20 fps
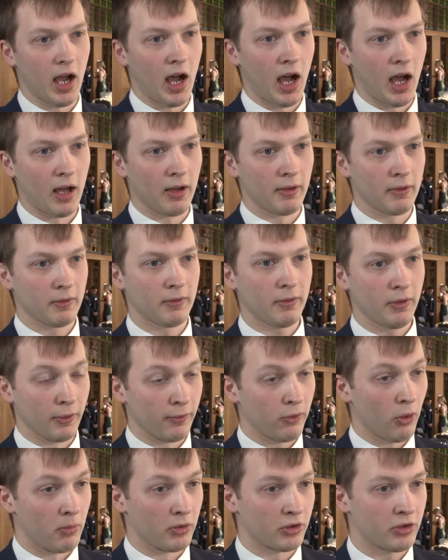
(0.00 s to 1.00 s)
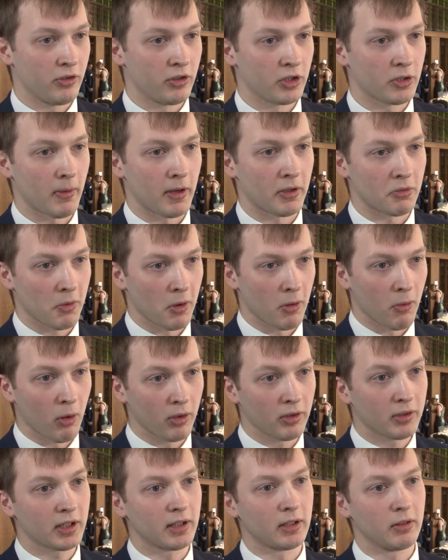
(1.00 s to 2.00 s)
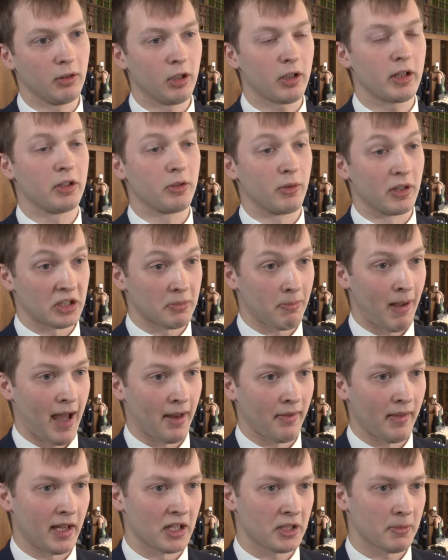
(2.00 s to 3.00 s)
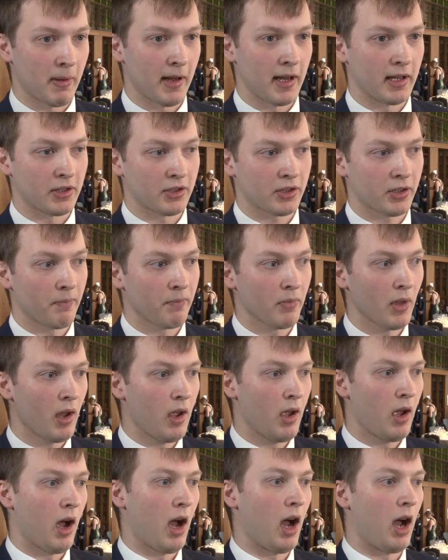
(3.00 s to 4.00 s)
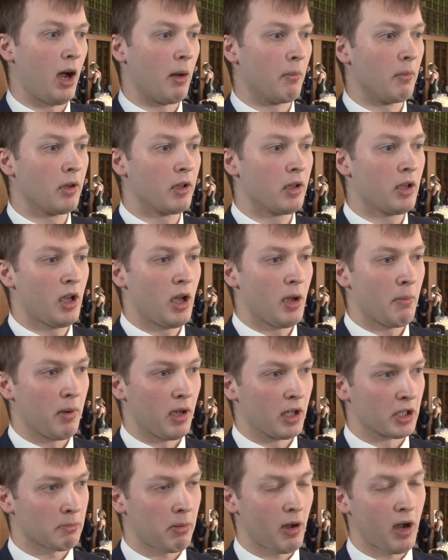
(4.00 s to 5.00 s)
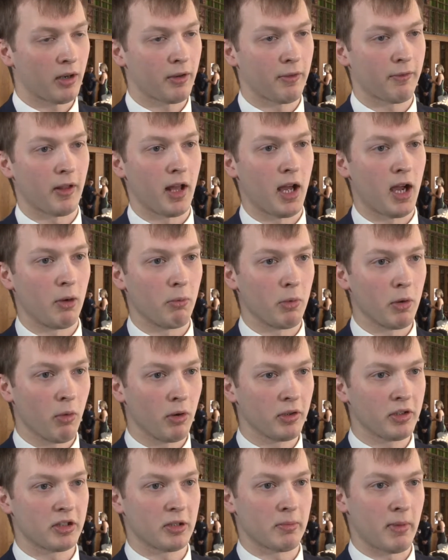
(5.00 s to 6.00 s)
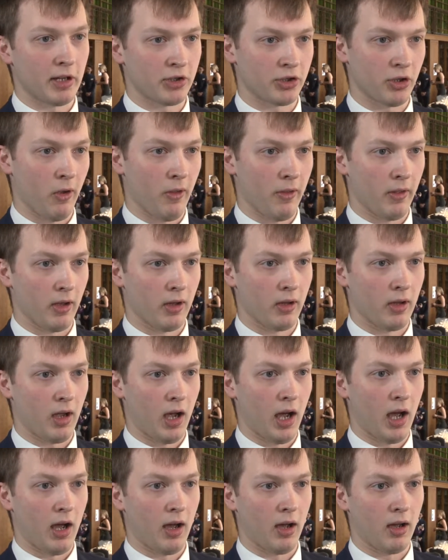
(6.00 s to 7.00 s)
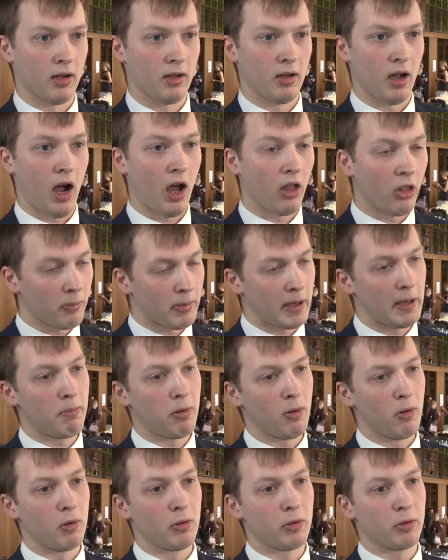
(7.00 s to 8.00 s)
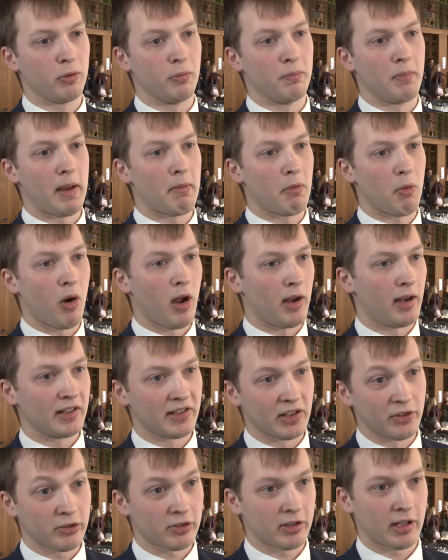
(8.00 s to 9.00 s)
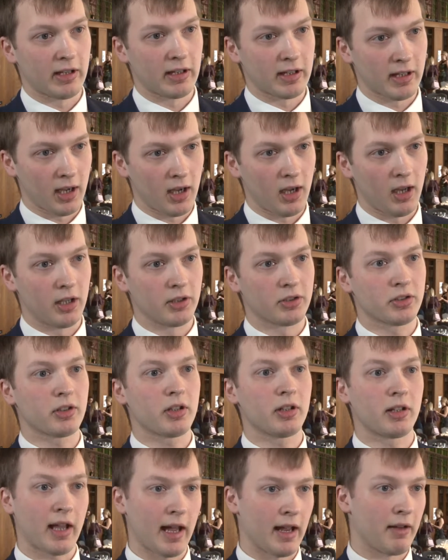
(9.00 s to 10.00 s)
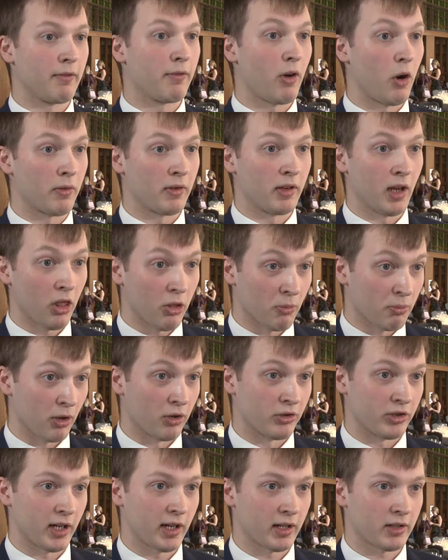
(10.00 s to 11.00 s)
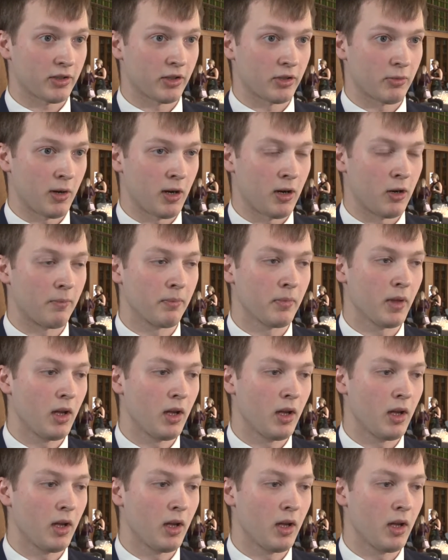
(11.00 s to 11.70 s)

for the former student space, we were looking to expand that space. But as part of that, we wanted to make sure that other people who maybe weren't as interested in cars could get involved in other projects as well.